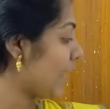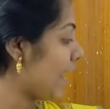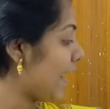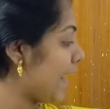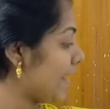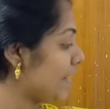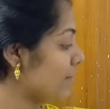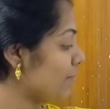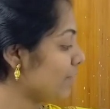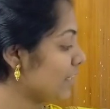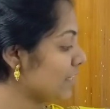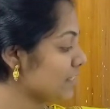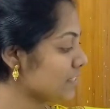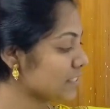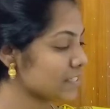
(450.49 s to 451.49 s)
and we
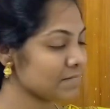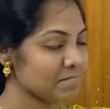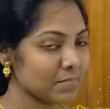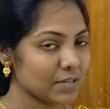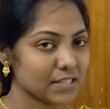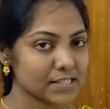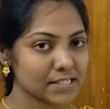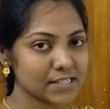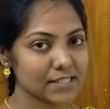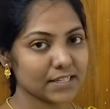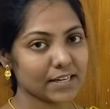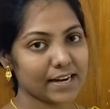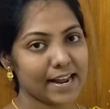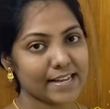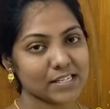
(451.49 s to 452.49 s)
can see mixed
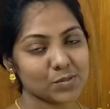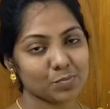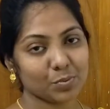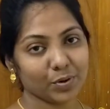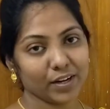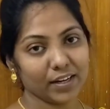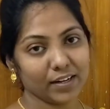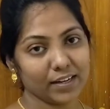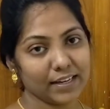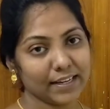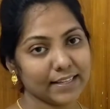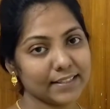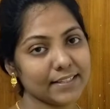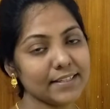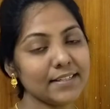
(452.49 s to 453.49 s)
grass prairie
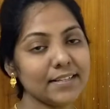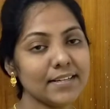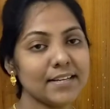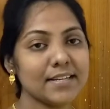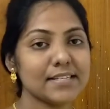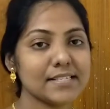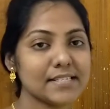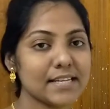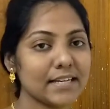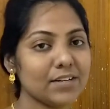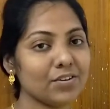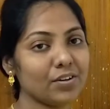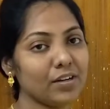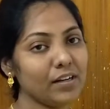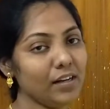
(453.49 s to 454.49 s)
in the
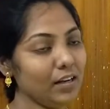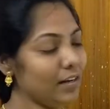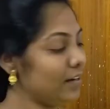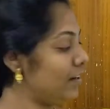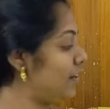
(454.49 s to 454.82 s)
central